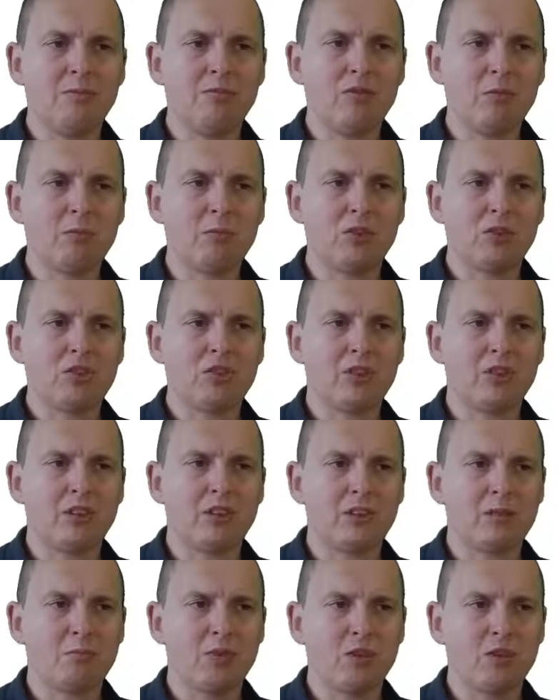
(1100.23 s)

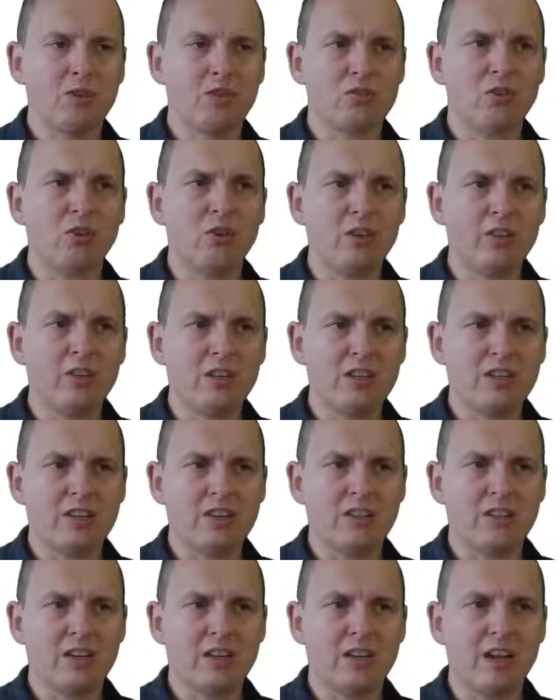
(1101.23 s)
circuit, because all
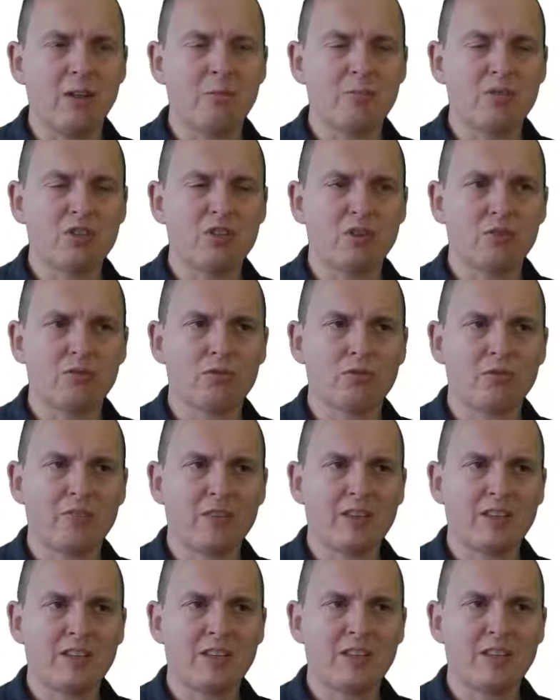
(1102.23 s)
these elements are also
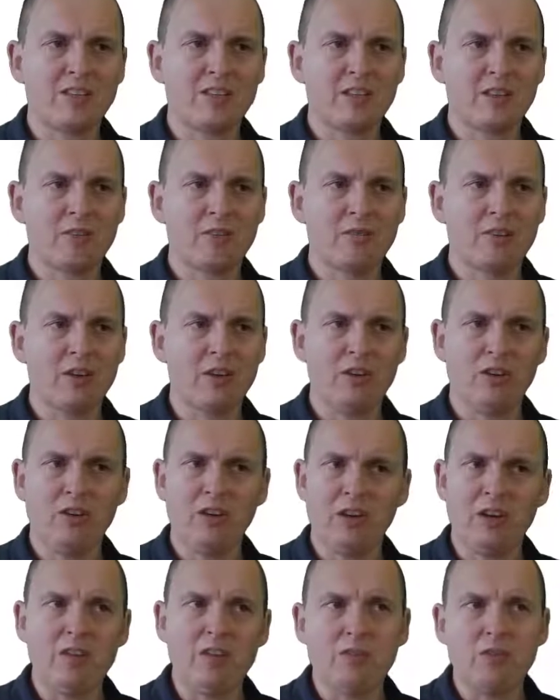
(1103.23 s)
phase sensitive, and you
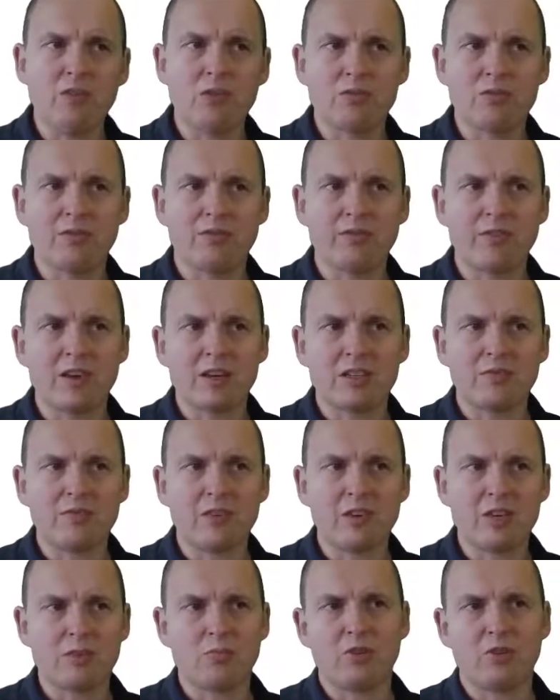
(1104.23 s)
can even use the fast
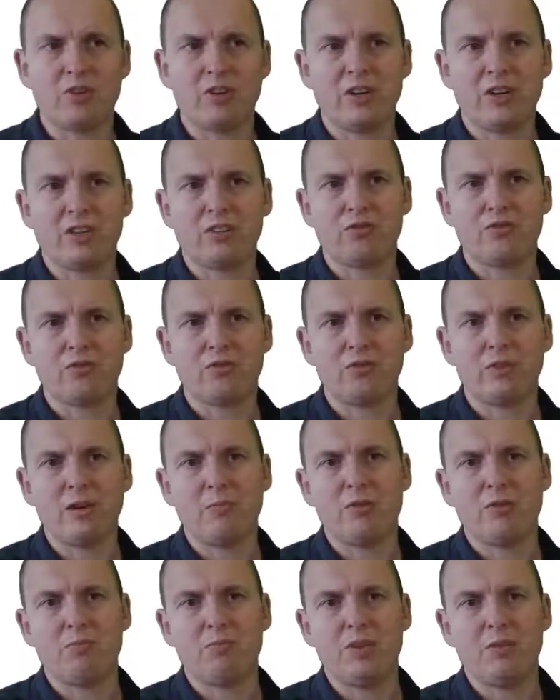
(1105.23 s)
phase modulators for
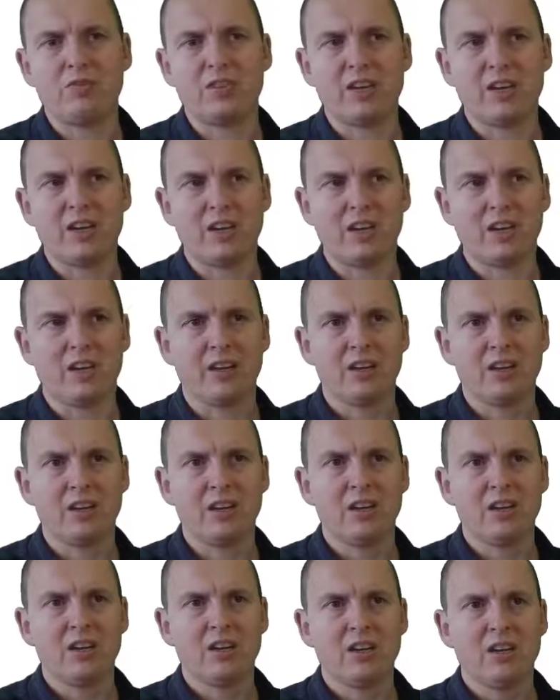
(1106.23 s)
rapid beam scanning.
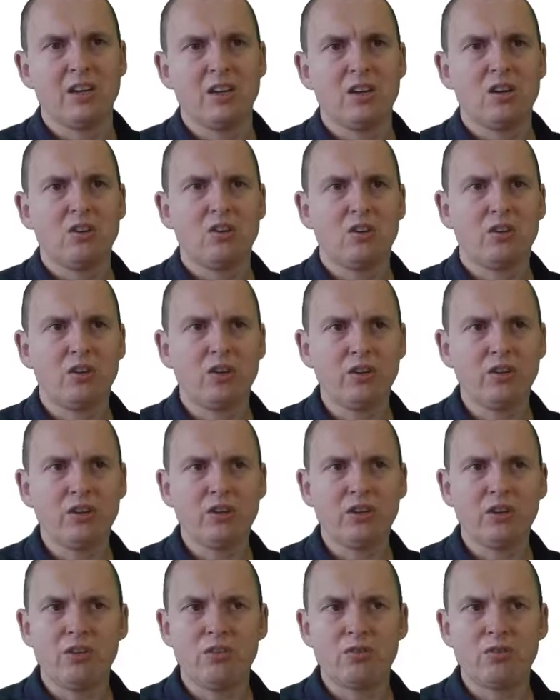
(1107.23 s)
Or you
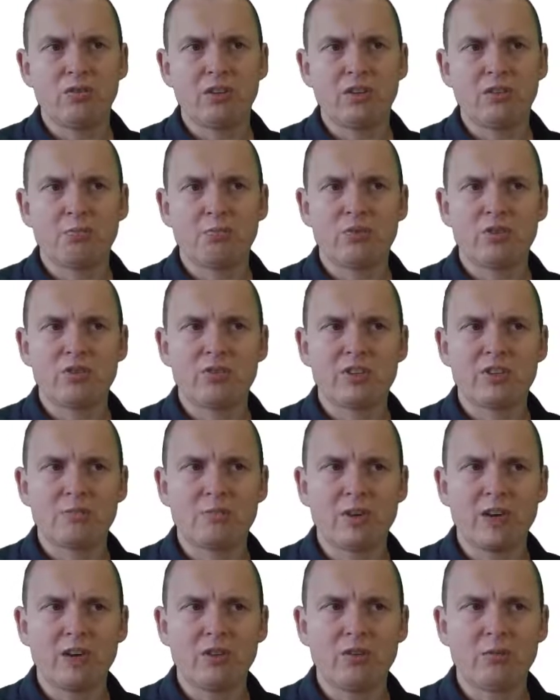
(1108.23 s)
can use it to process
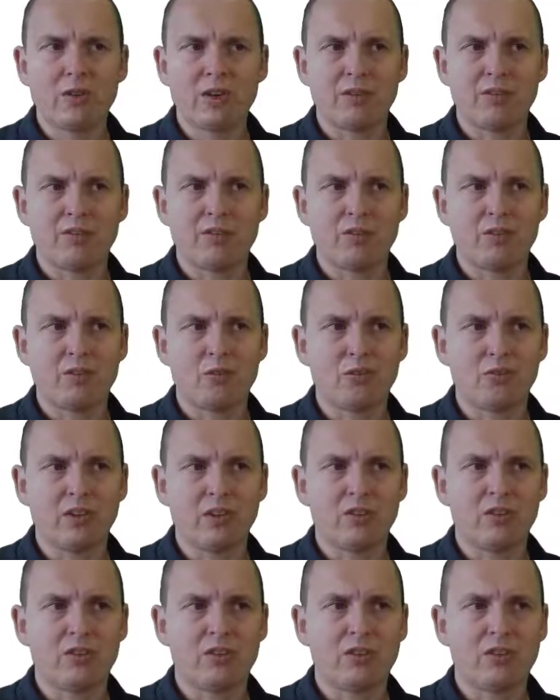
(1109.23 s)
microwaves using
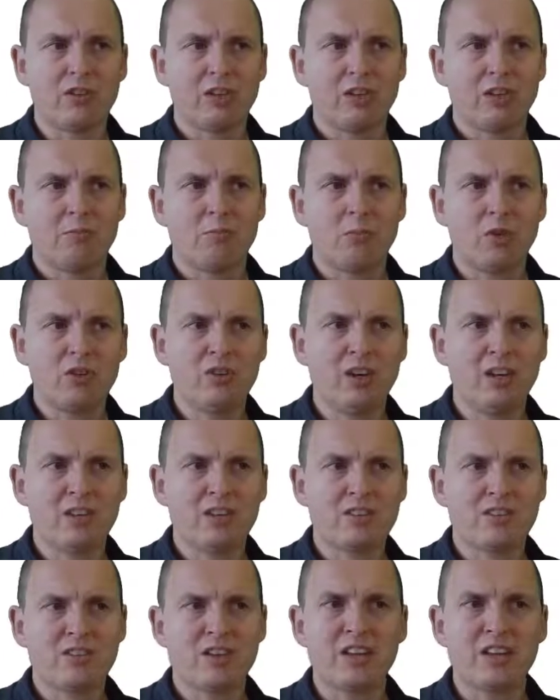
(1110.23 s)
your
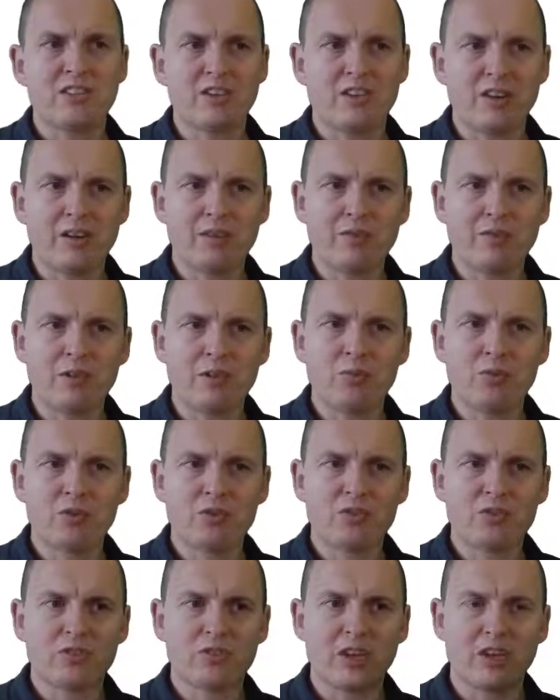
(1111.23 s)
modulators as RF
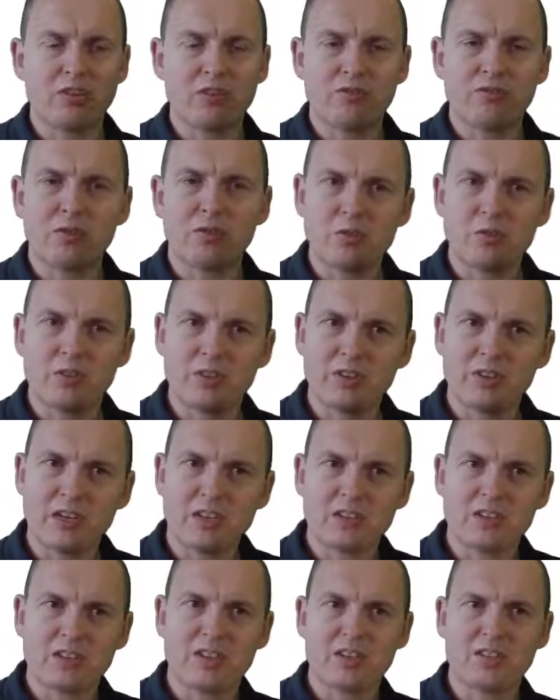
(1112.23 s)
inputs and your
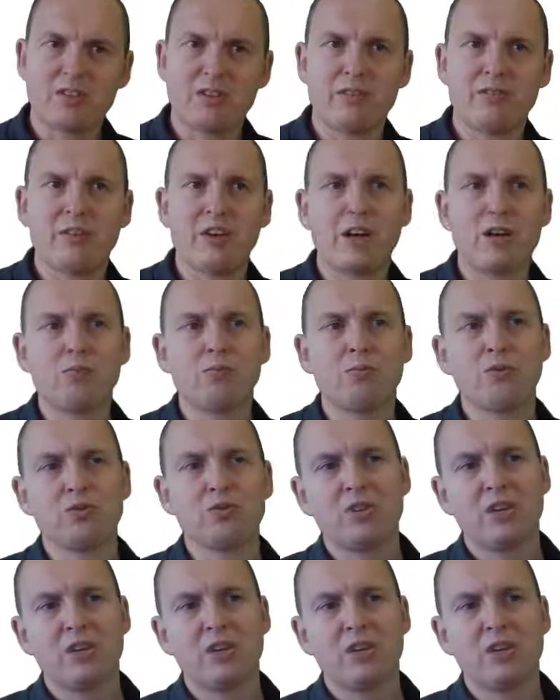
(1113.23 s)
photodetectors as RF outputs,